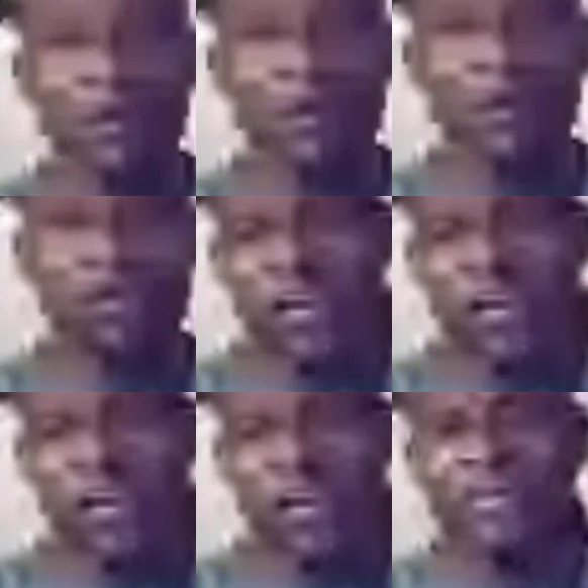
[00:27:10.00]
Trust
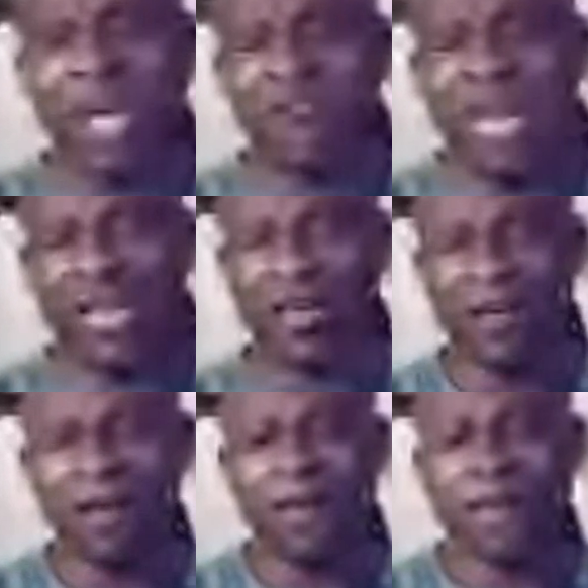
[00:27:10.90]
me, they're ready.
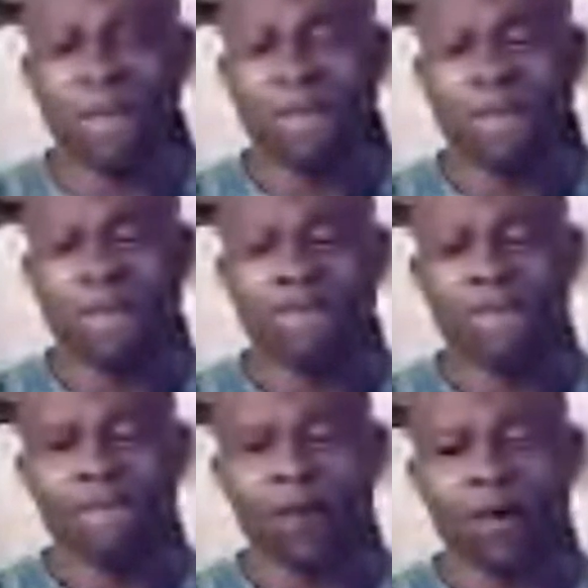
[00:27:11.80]

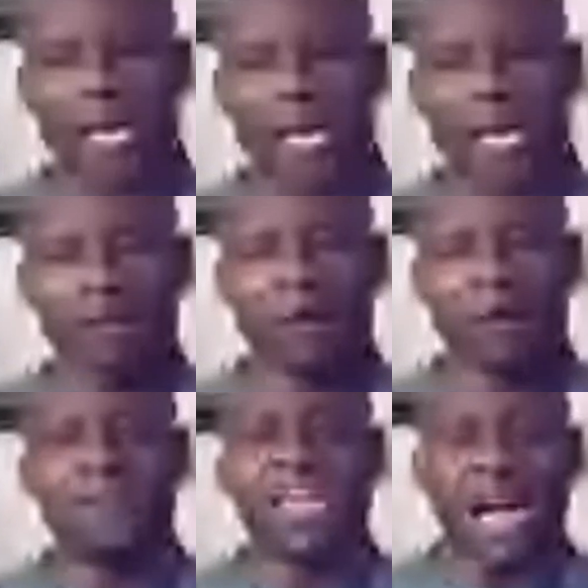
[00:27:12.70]
Okay?
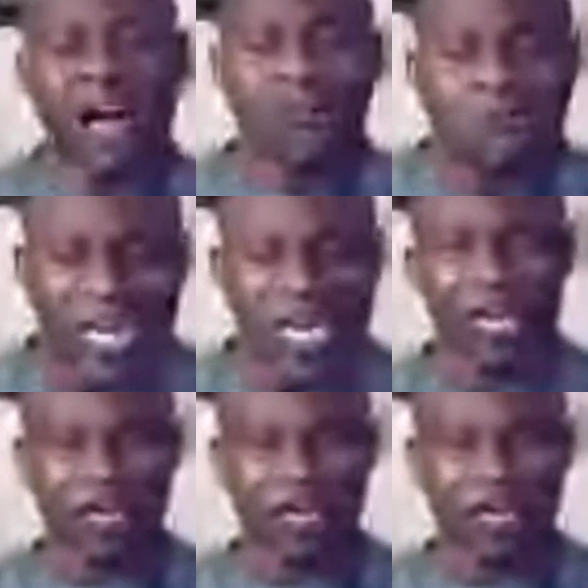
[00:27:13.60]
They are ready.